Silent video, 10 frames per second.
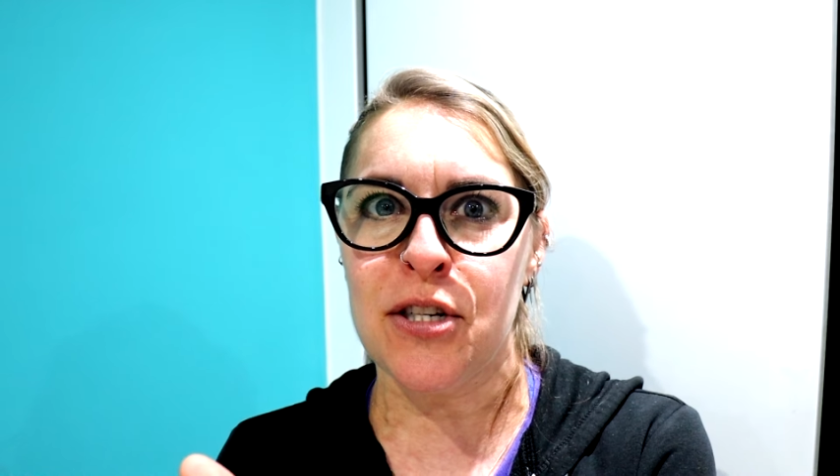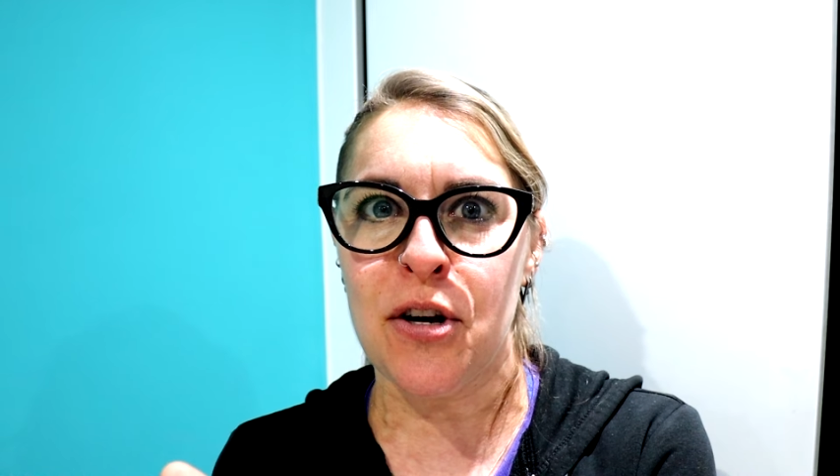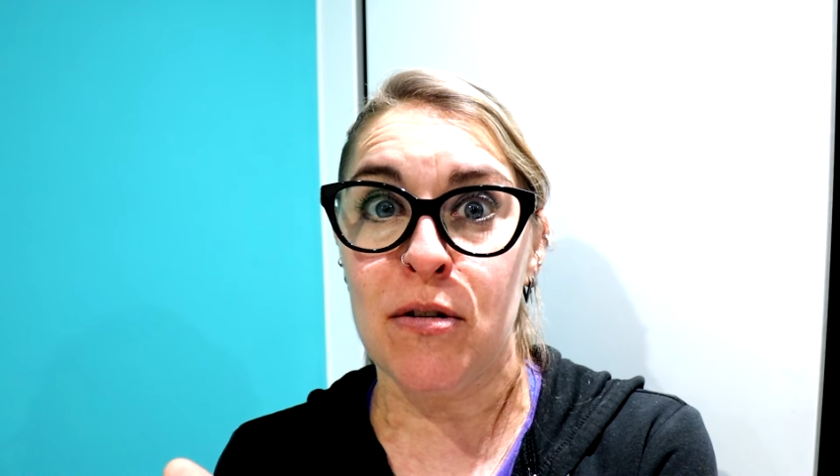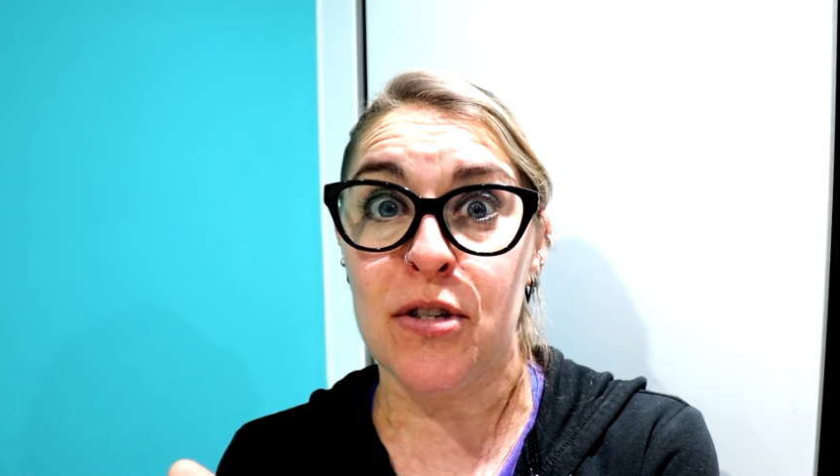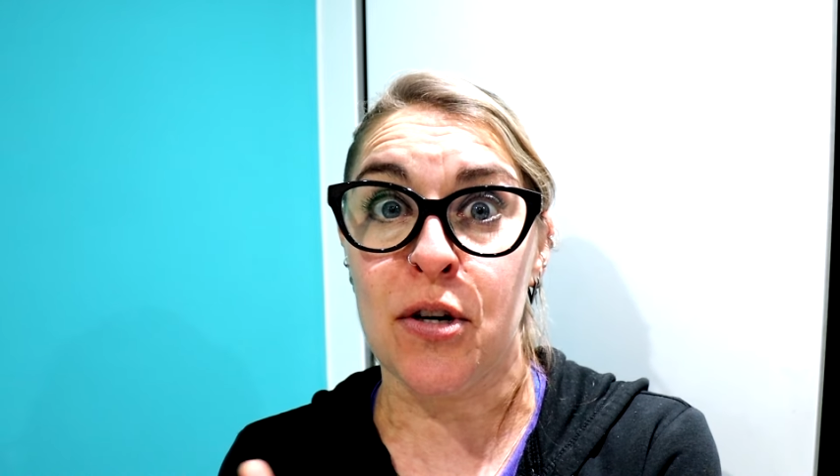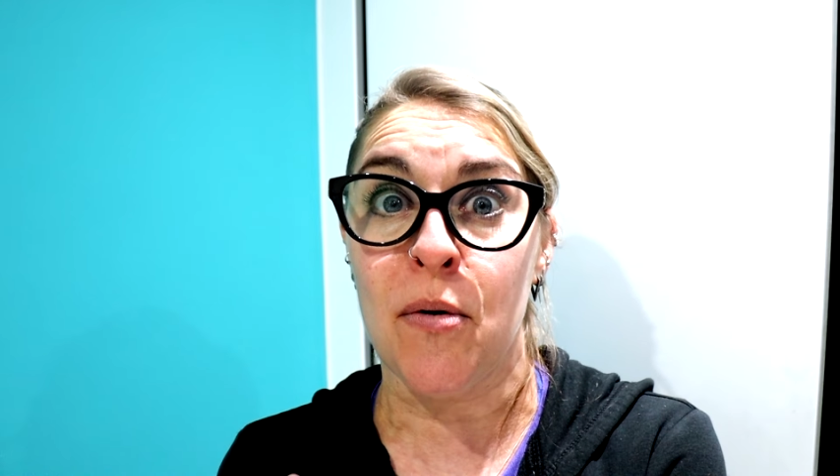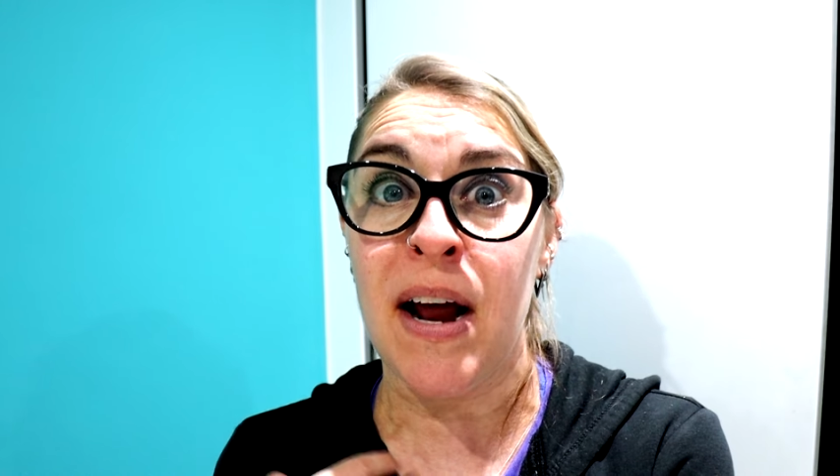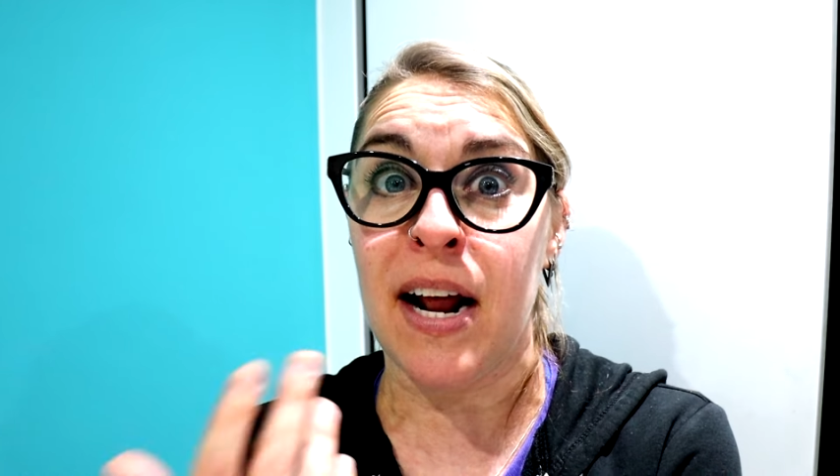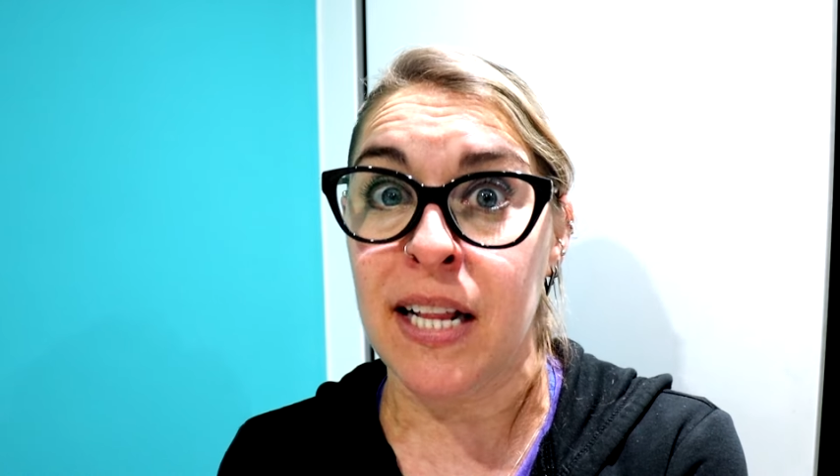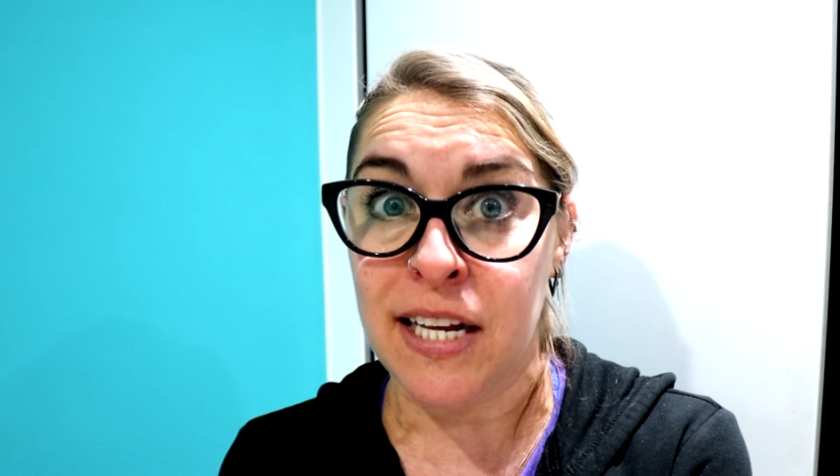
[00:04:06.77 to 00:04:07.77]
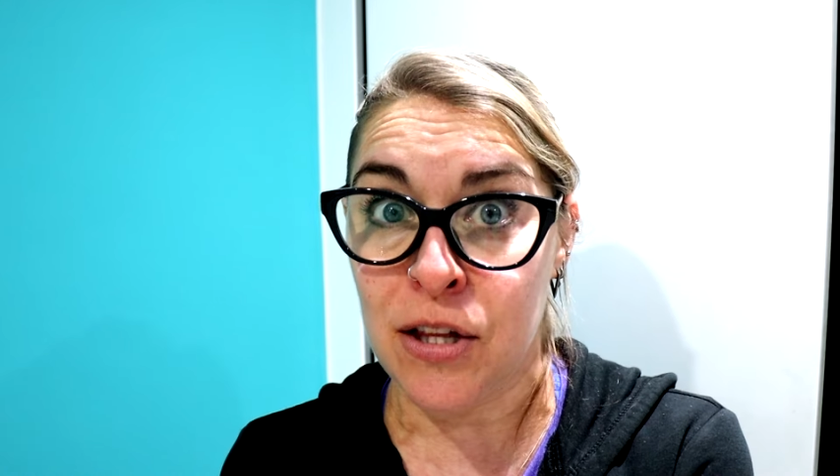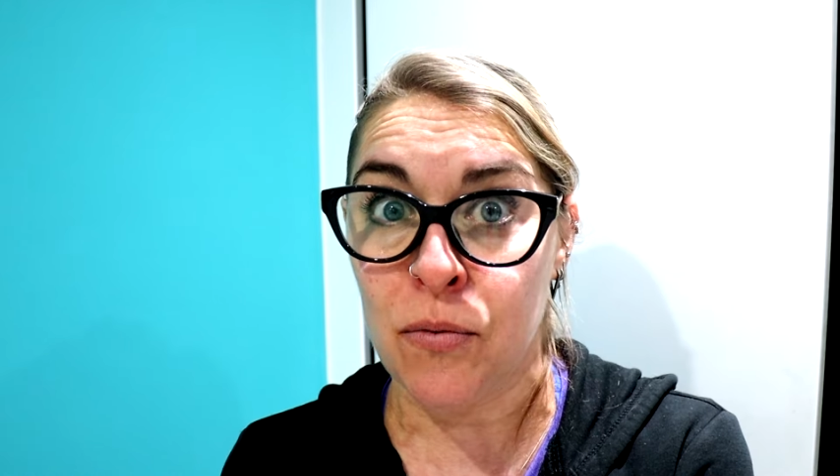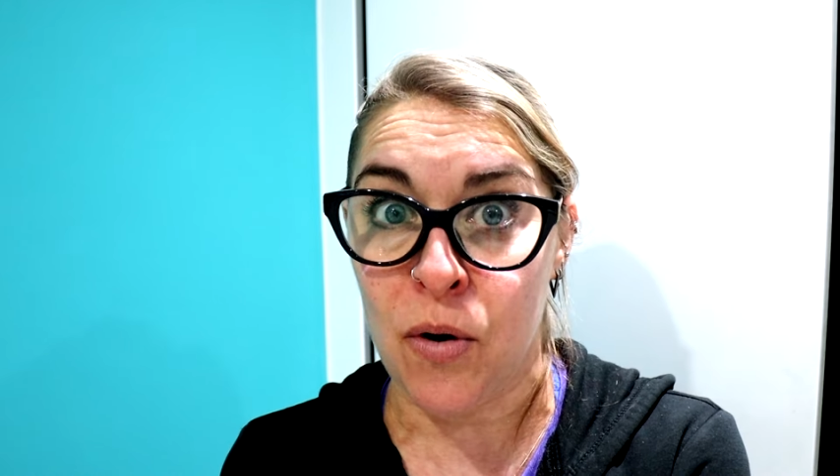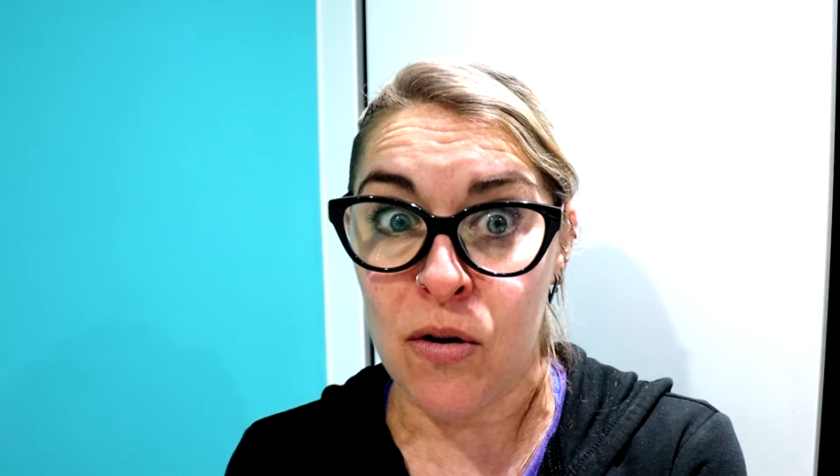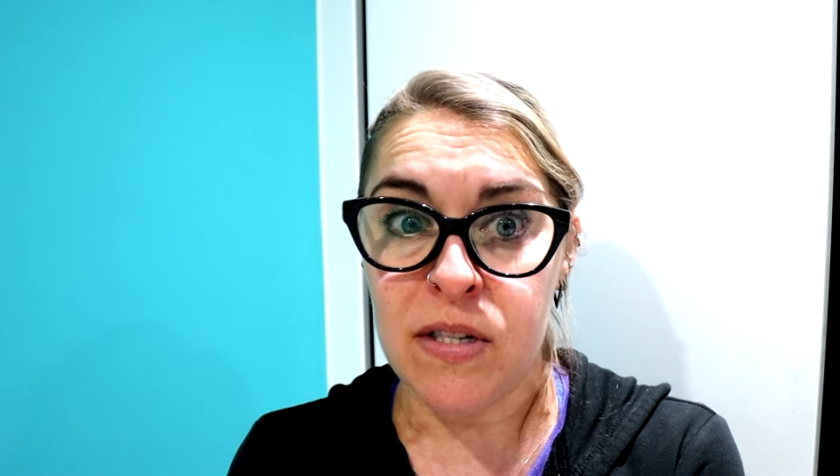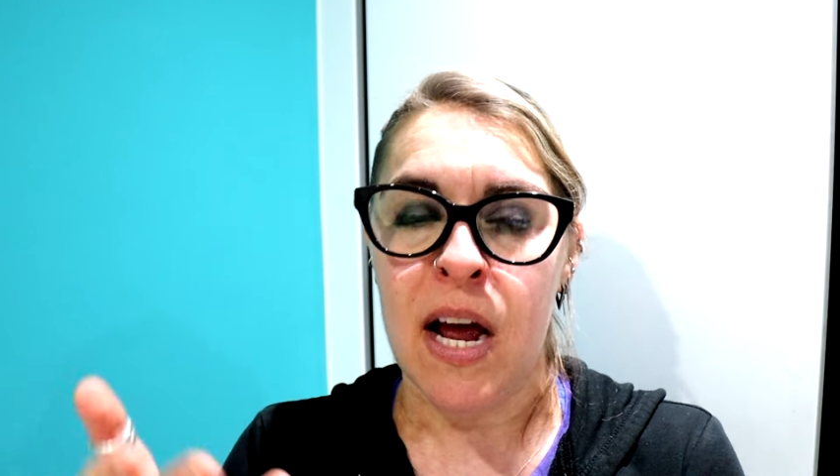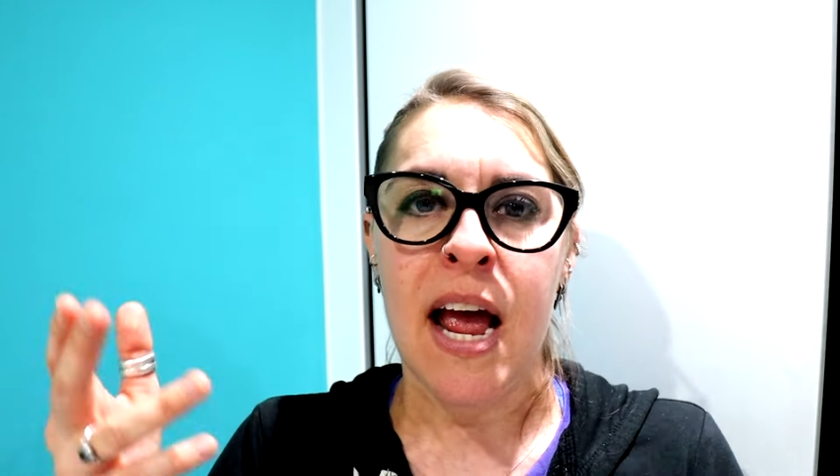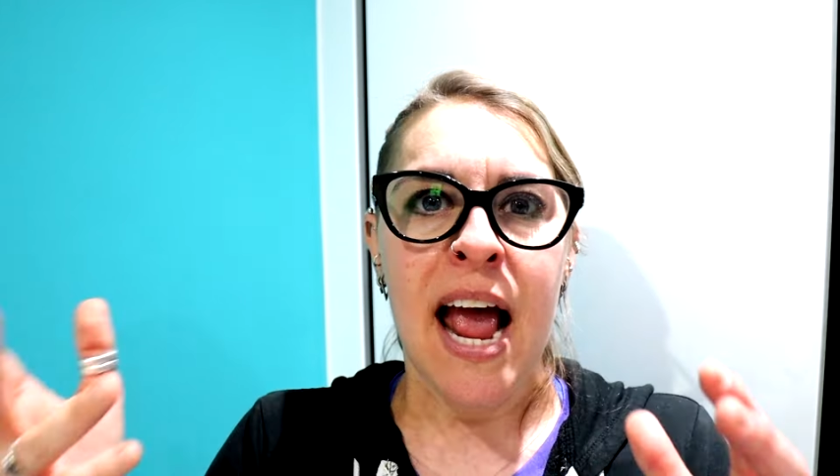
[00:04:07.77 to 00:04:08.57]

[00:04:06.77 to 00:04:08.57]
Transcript: to go to, and I like their roast,